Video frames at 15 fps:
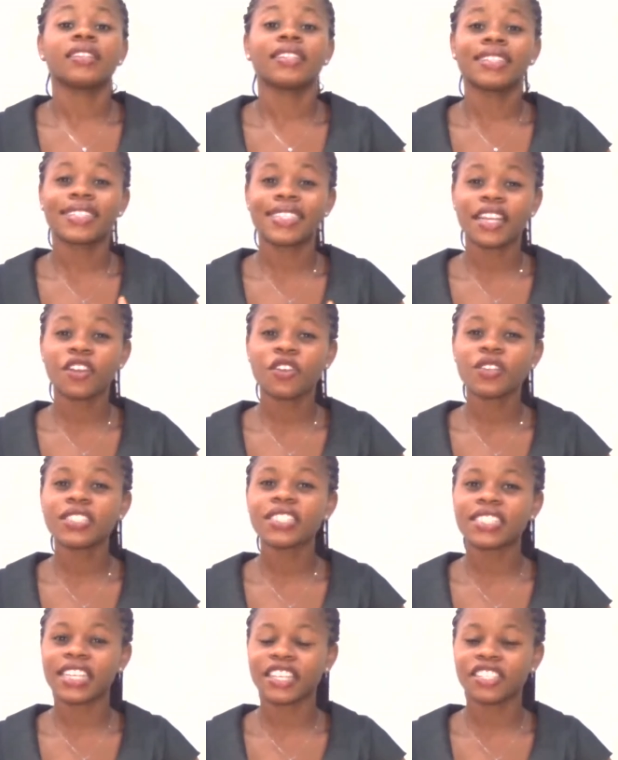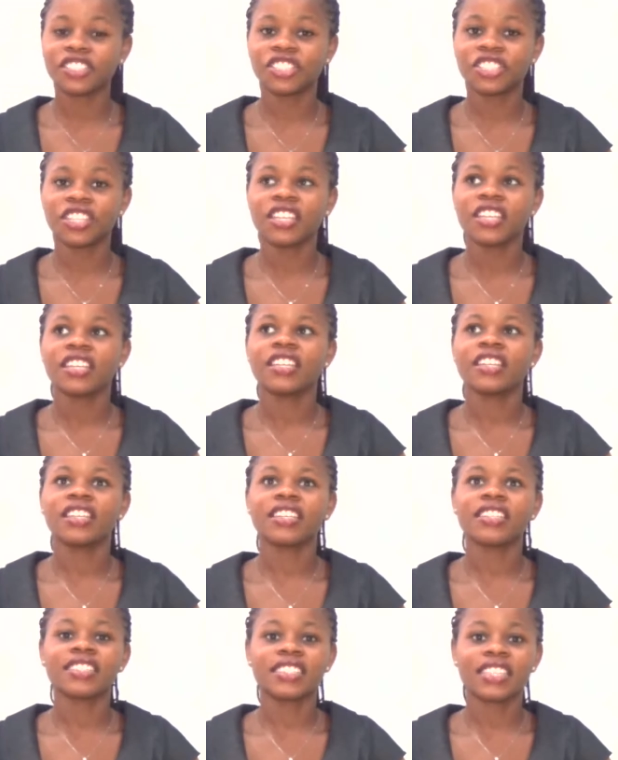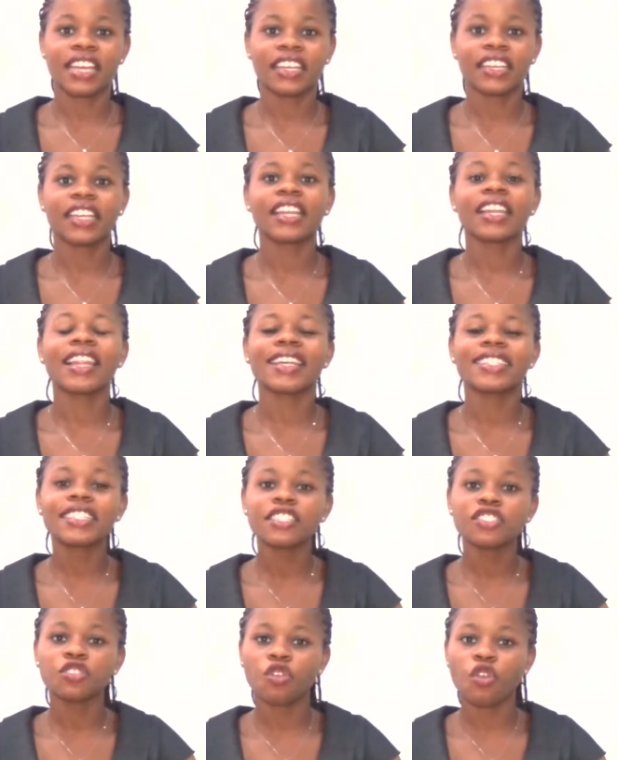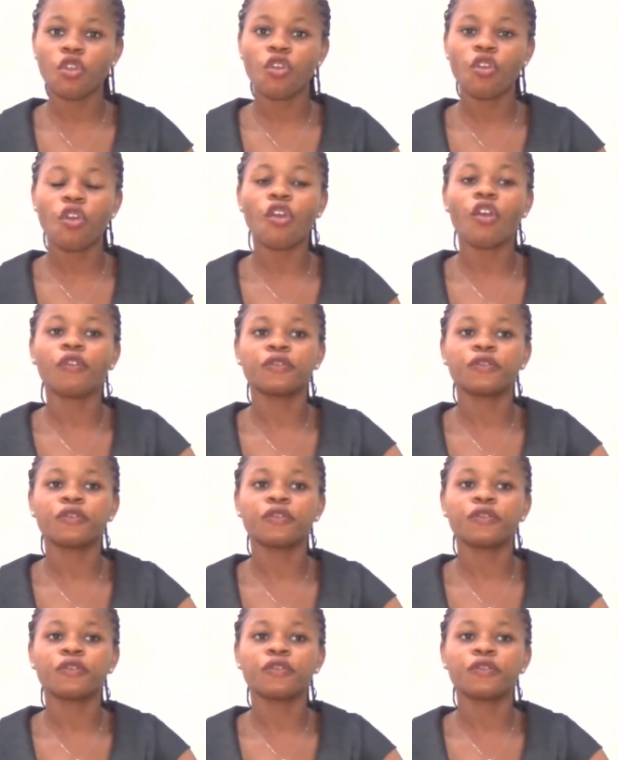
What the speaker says: The second stage is like letting go